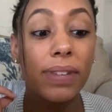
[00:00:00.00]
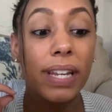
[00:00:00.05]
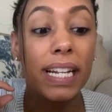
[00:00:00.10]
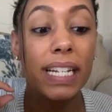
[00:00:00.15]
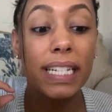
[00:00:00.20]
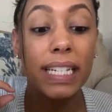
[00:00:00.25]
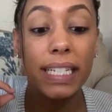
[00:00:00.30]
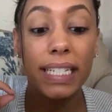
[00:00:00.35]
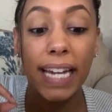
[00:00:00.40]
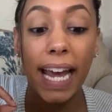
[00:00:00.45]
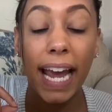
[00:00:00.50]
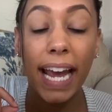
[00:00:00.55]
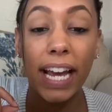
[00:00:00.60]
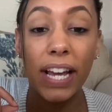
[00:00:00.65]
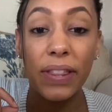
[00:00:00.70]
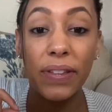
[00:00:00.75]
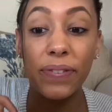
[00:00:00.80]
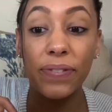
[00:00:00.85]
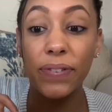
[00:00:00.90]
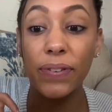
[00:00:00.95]
Today,
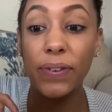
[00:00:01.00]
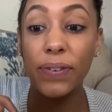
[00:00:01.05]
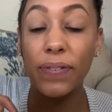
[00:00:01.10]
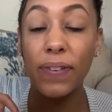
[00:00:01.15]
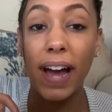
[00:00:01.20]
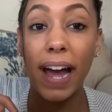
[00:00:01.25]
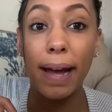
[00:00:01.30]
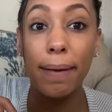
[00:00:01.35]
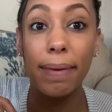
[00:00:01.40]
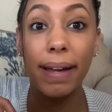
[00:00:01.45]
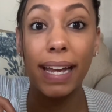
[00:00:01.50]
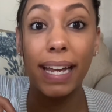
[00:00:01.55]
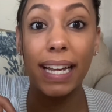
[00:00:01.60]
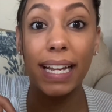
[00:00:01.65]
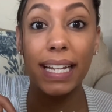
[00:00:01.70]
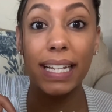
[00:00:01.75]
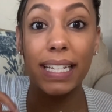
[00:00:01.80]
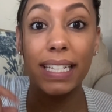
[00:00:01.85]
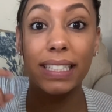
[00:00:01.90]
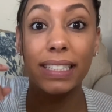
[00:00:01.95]
the Food Vibe
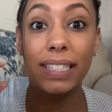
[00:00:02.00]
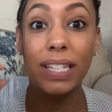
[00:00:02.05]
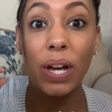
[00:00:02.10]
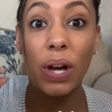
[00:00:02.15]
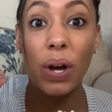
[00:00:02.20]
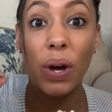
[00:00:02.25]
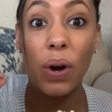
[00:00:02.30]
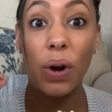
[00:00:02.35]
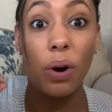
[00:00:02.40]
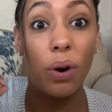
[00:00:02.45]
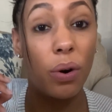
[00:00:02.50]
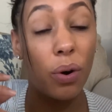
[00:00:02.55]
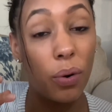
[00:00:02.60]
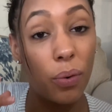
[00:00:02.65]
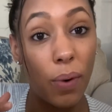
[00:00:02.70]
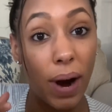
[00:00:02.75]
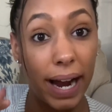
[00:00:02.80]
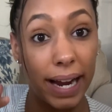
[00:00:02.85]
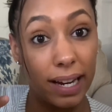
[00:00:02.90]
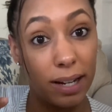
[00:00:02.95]
is
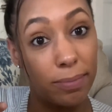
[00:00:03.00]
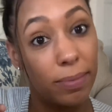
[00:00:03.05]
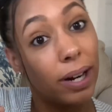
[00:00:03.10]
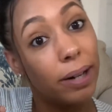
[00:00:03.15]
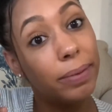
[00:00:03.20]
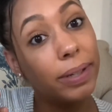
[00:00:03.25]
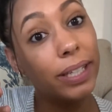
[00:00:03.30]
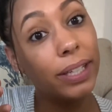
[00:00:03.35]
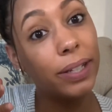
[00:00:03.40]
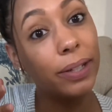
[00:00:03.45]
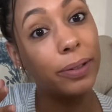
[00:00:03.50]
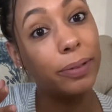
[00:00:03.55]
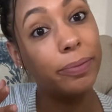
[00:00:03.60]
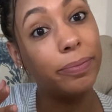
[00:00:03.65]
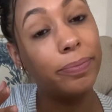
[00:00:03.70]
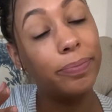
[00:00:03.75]
Hawaiian barbecue.